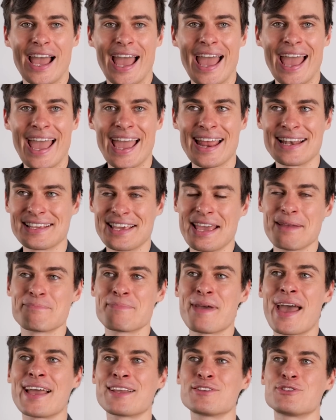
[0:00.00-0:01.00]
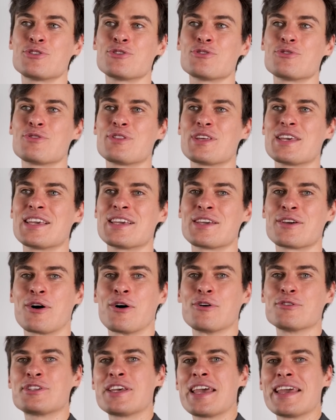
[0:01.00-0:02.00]
and get back to the
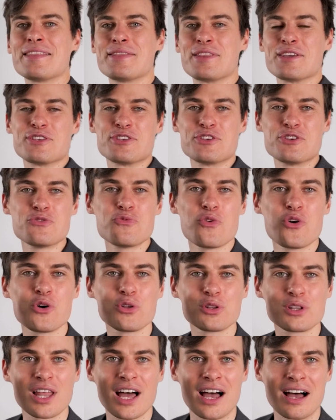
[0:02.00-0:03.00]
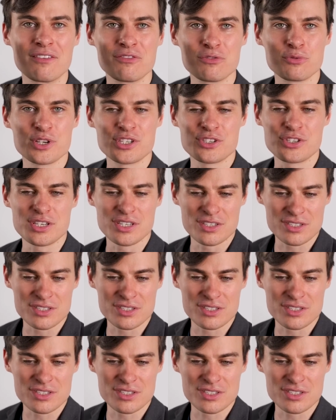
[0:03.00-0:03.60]
content that you all love, which